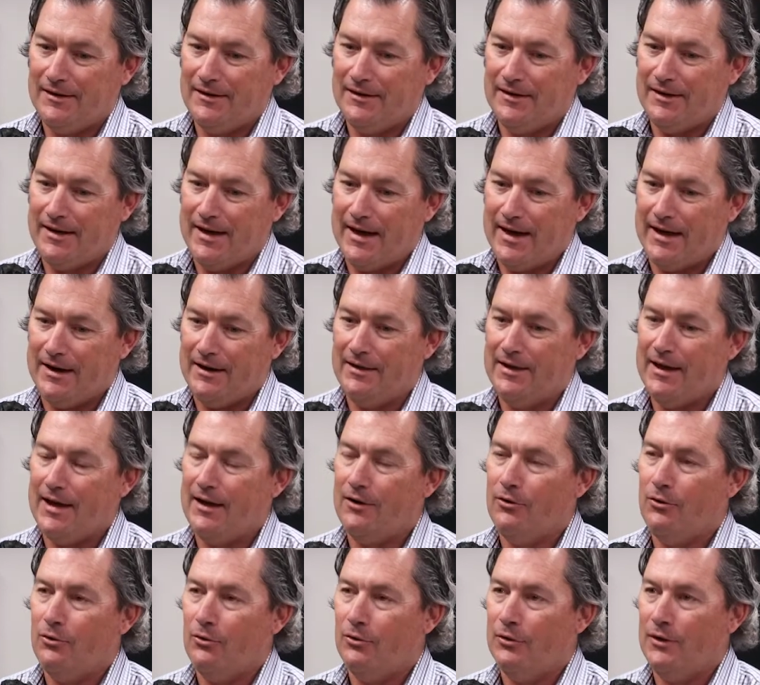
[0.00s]
how did
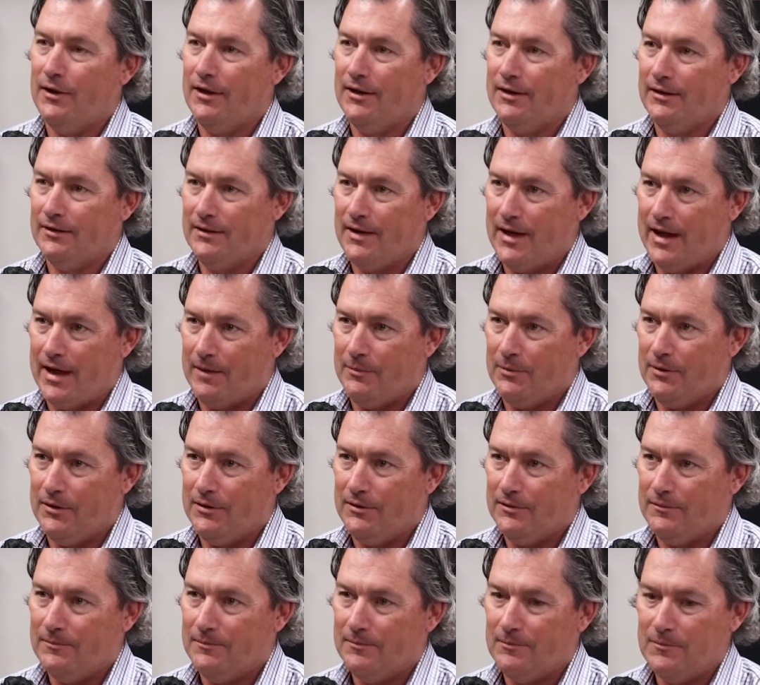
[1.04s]
that whole thing happen?
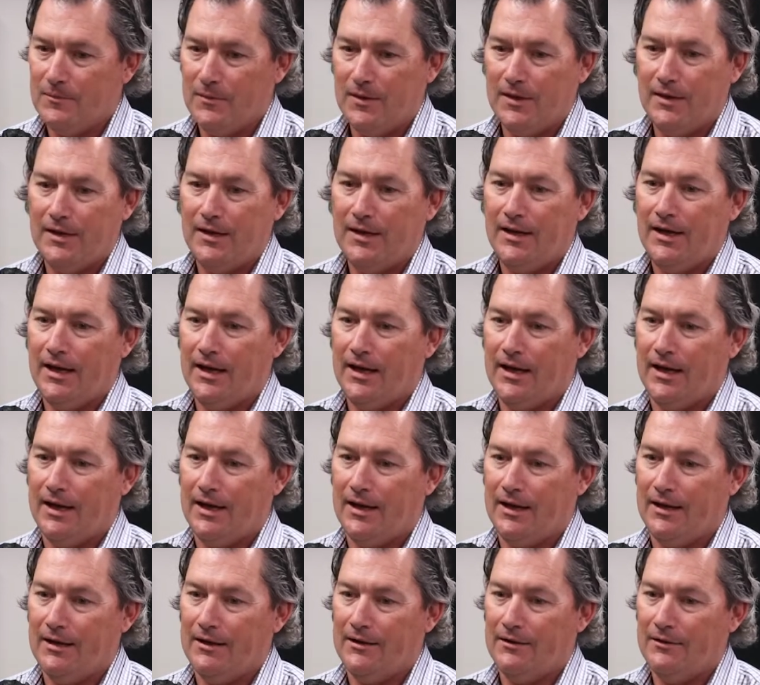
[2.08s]

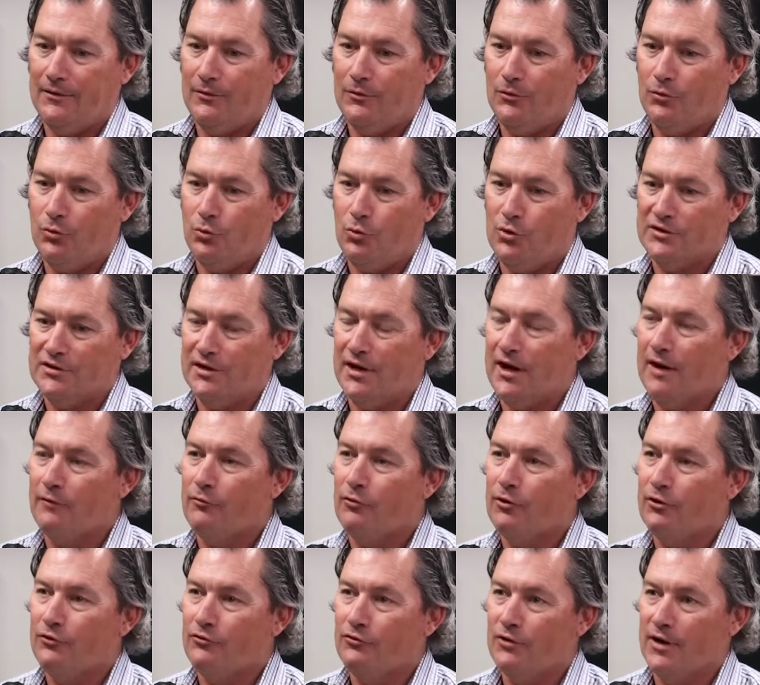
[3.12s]
And was it
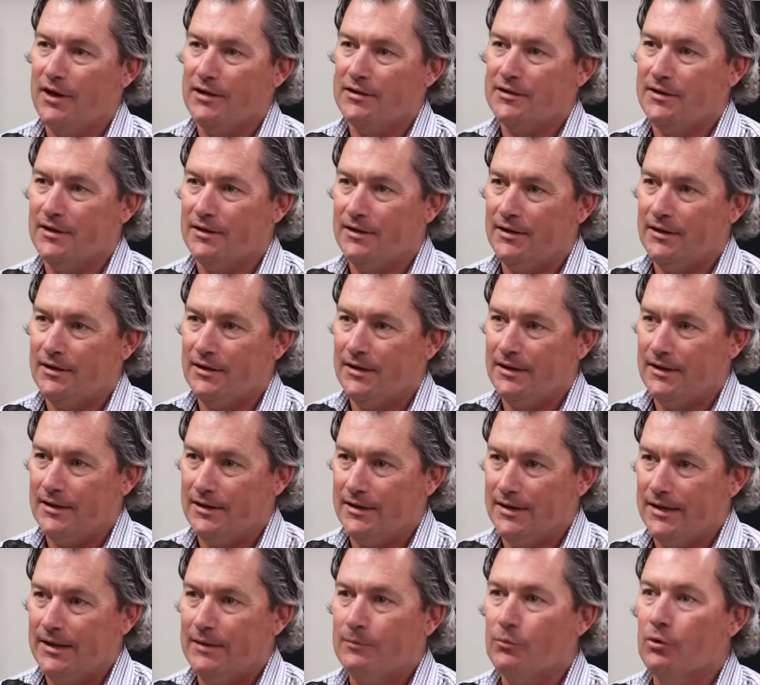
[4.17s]
ever addressed in the
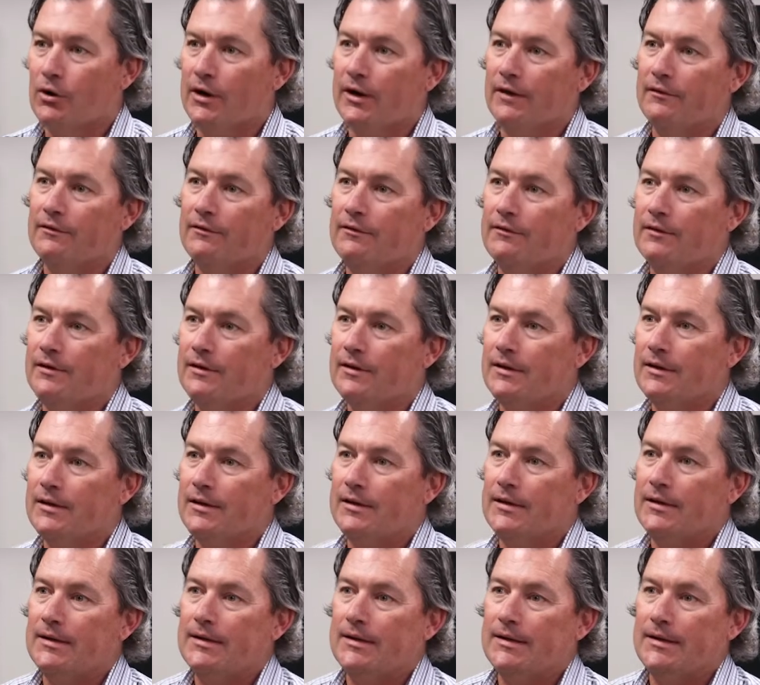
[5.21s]
debrief
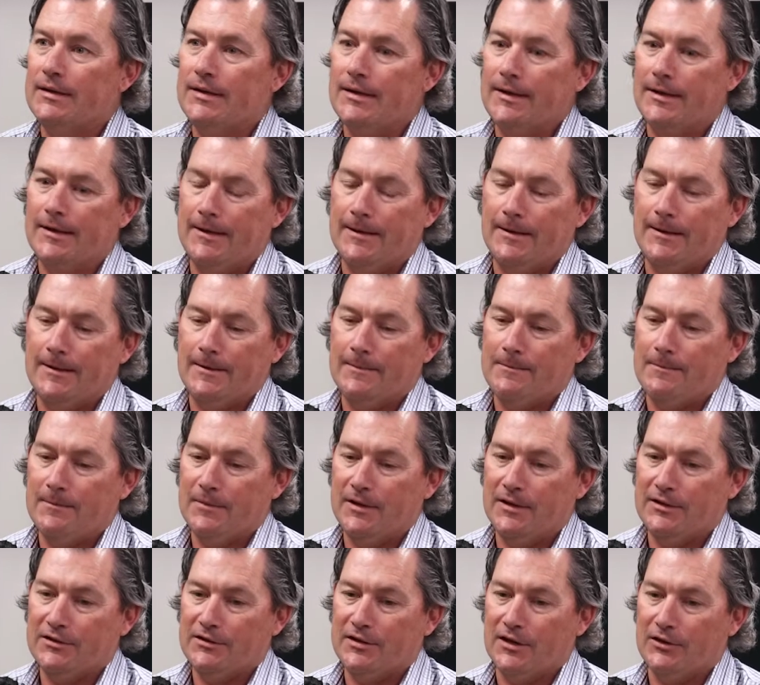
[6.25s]

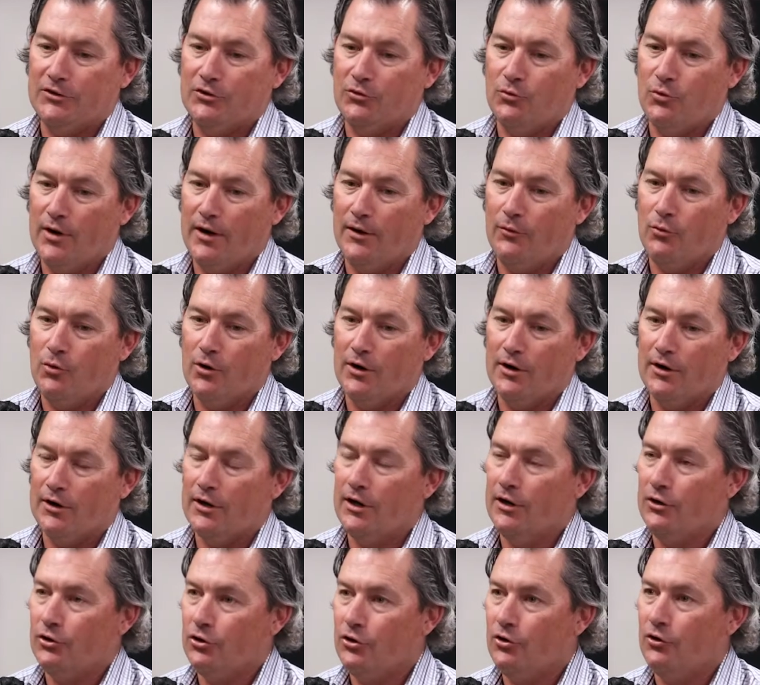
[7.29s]
in such a way where
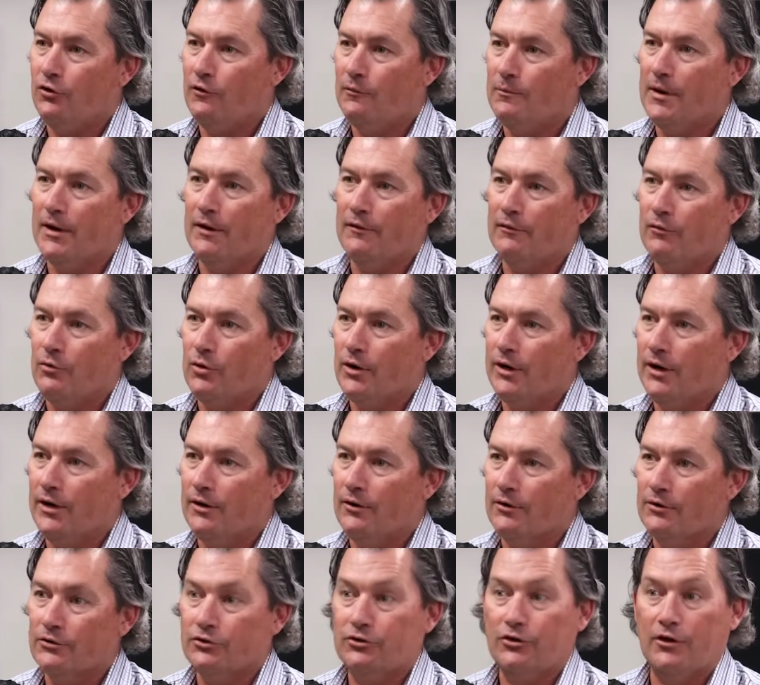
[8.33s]
it could have been avoided
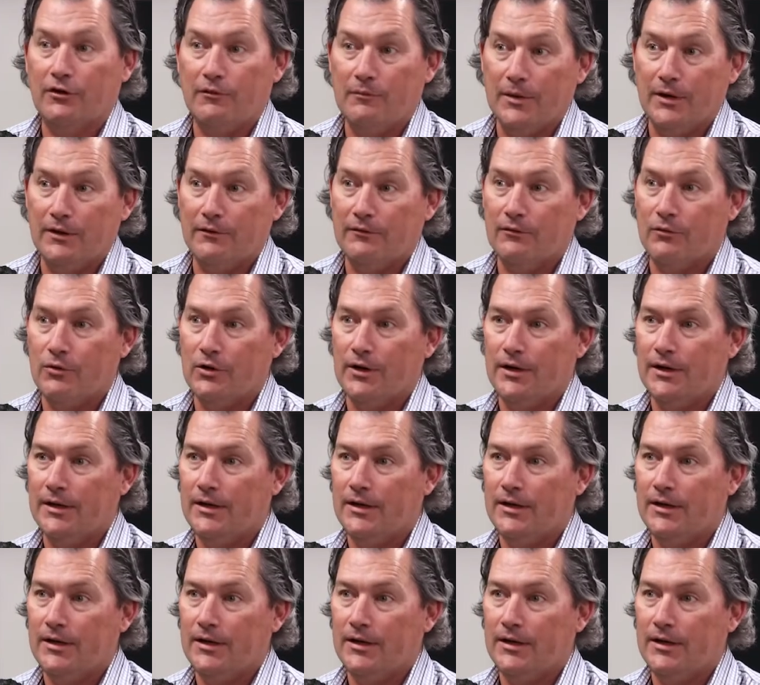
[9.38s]
or should have been avoided?